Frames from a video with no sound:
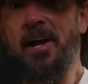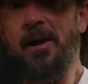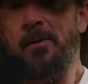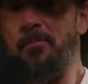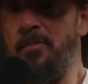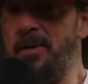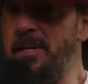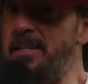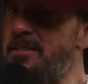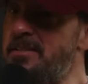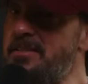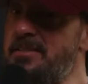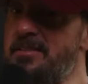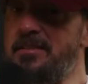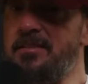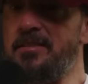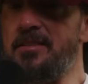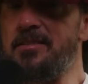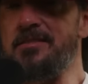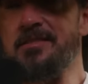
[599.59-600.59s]
man,
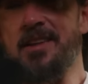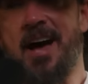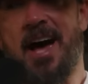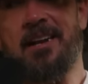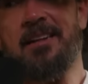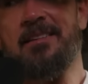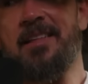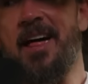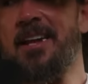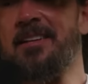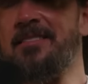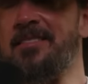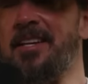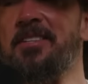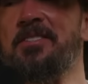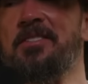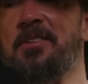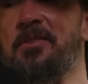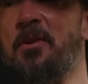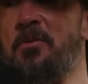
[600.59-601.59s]
there's not a lot of
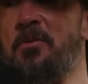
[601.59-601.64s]
tension on